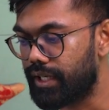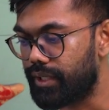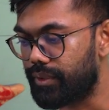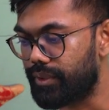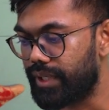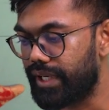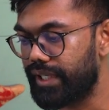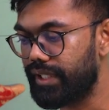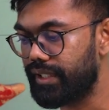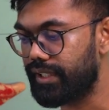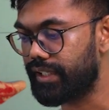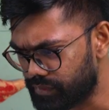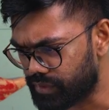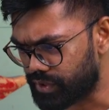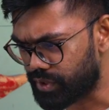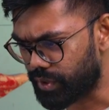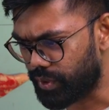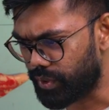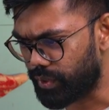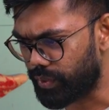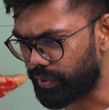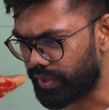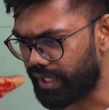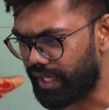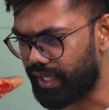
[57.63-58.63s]
Right.
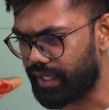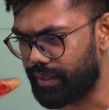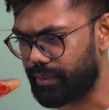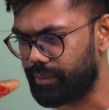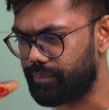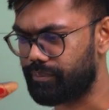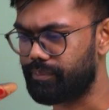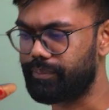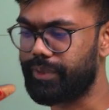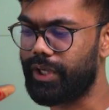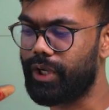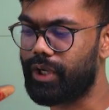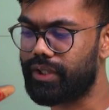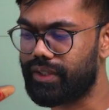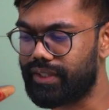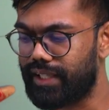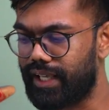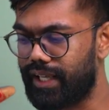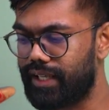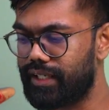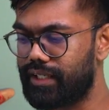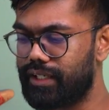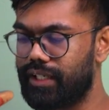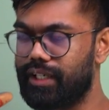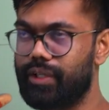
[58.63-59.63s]
So yeah, beyond
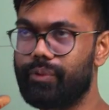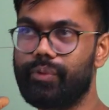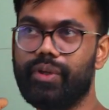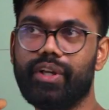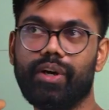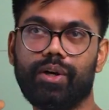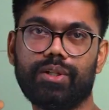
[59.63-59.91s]
that, we